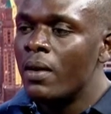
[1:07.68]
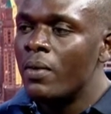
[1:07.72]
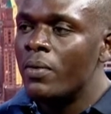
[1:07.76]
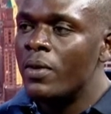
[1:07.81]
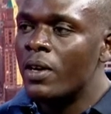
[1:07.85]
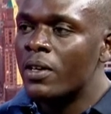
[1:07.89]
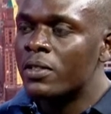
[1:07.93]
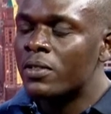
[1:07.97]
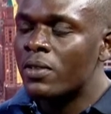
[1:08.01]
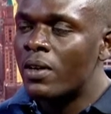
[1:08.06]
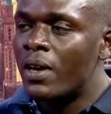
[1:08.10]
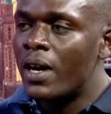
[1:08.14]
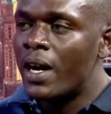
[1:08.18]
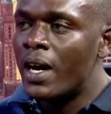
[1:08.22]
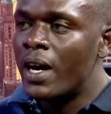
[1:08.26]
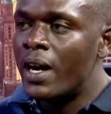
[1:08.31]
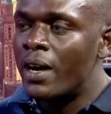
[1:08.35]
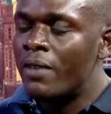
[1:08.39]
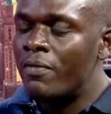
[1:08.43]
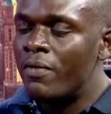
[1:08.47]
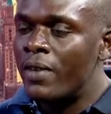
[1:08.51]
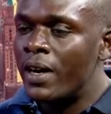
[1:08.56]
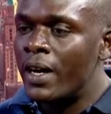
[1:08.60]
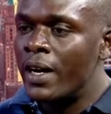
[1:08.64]
We also
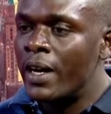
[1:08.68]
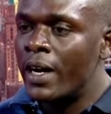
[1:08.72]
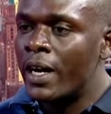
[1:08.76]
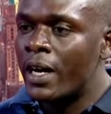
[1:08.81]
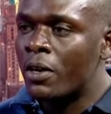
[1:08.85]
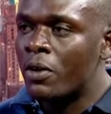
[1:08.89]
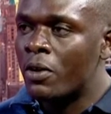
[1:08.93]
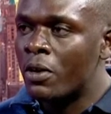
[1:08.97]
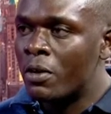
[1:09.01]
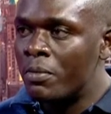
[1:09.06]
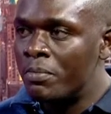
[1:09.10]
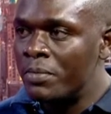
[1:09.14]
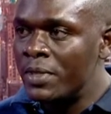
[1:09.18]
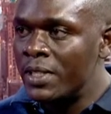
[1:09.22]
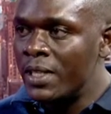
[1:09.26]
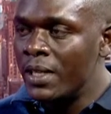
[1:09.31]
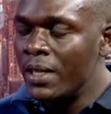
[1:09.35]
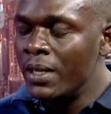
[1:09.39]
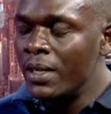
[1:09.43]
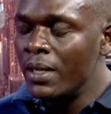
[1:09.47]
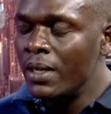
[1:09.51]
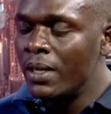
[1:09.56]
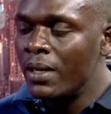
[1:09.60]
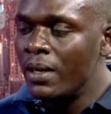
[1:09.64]
have
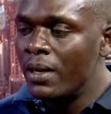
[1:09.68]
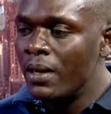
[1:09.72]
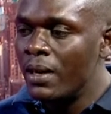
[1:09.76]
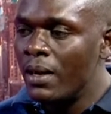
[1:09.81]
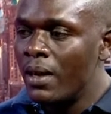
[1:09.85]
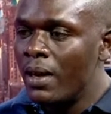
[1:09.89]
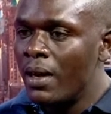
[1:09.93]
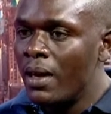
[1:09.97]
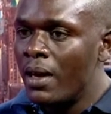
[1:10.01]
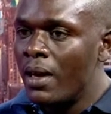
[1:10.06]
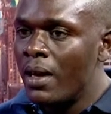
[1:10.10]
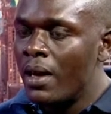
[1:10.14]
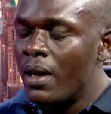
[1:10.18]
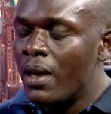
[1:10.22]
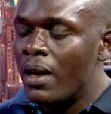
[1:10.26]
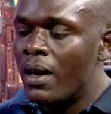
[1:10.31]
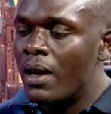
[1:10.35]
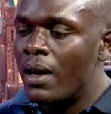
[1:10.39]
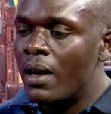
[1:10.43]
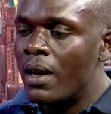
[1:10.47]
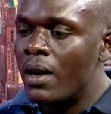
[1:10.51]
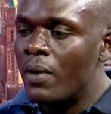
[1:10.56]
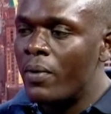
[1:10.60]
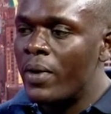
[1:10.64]
necropsy.
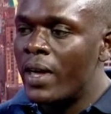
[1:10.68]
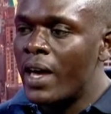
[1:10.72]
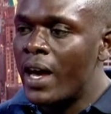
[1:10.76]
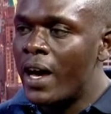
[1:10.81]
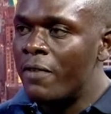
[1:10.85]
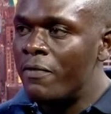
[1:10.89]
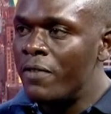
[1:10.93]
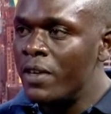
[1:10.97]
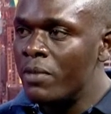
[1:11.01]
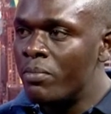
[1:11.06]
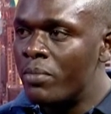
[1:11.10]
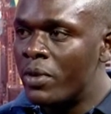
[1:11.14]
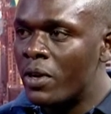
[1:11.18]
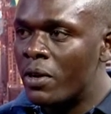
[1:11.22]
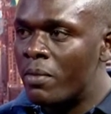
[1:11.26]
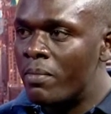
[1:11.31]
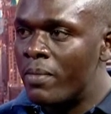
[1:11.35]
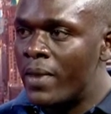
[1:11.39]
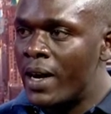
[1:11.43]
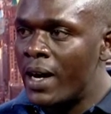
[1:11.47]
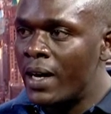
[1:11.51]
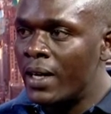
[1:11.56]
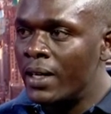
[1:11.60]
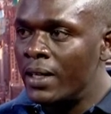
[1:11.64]
We have
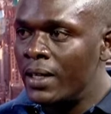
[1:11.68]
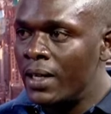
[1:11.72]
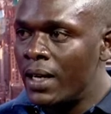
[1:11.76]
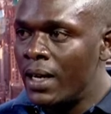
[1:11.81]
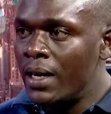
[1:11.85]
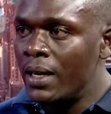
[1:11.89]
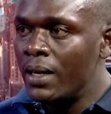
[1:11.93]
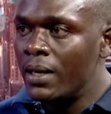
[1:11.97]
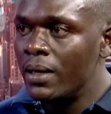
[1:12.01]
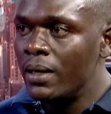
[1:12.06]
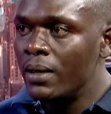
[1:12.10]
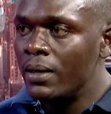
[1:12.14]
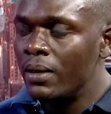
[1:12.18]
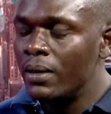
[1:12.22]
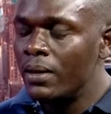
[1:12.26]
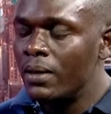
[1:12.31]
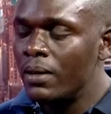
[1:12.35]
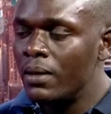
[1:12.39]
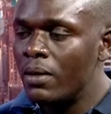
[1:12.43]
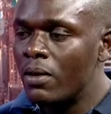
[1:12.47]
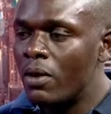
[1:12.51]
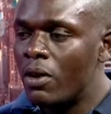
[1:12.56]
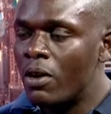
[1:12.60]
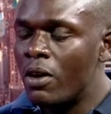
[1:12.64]
fibromyalgia.
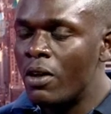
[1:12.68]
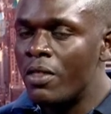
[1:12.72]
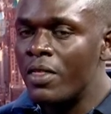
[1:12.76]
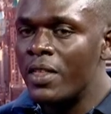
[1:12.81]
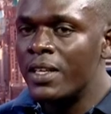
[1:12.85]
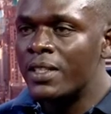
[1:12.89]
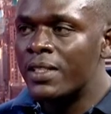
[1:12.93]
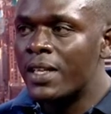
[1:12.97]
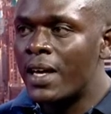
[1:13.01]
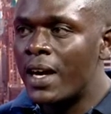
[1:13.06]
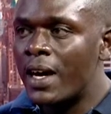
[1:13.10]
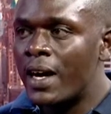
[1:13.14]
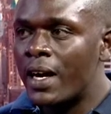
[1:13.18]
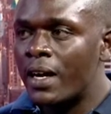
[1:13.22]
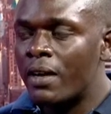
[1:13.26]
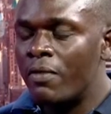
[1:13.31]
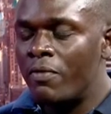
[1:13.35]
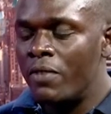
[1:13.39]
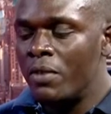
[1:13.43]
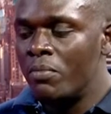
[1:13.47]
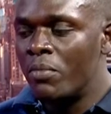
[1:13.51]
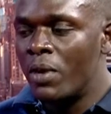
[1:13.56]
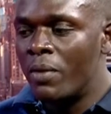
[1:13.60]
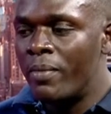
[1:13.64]
All these are,
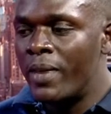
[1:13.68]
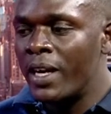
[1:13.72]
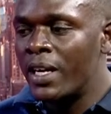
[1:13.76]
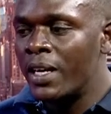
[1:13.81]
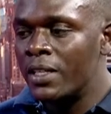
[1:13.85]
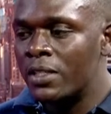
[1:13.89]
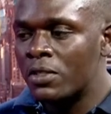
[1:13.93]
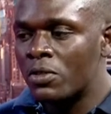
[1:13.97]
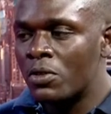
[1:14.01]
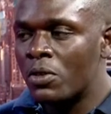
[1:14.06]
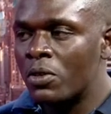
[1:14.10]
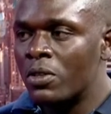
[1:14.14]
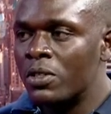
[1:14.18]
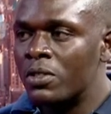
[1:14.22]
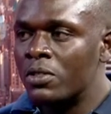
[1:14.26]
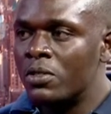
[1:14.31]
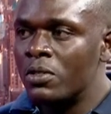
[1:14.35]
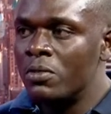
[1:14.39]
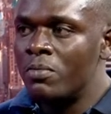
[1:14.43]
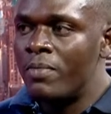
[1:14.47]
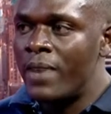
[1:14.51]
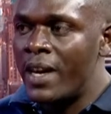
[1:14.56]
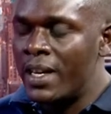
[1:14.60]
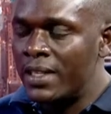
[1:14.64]
fibromyalgia is close
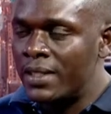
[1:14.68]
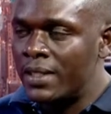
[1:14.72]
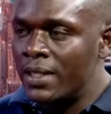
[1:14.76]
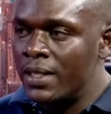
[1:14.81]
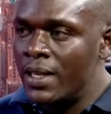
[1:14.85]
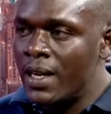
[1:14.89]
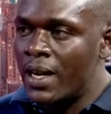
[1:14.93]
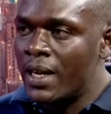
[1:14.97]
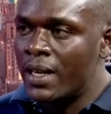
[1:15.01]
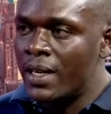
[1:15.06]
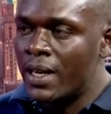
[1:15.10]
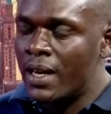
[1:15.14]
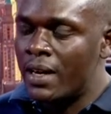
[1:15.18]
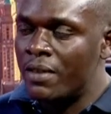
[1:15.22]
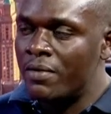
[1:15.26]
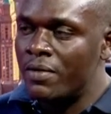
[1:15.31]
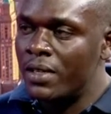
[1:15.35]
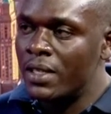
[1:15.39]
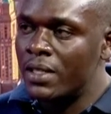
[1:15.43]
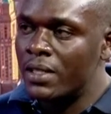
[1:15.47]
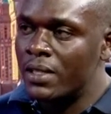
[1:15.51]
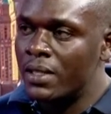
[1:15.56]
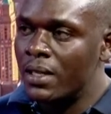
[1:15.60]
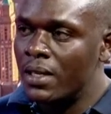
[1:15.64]
to Myasthenia
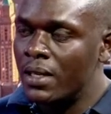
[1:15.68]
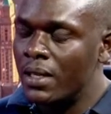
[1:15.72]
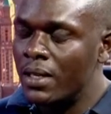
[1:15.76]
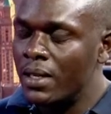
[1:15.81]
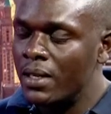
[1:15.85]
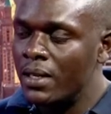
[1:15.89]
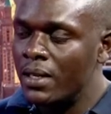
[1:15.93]
Gravis.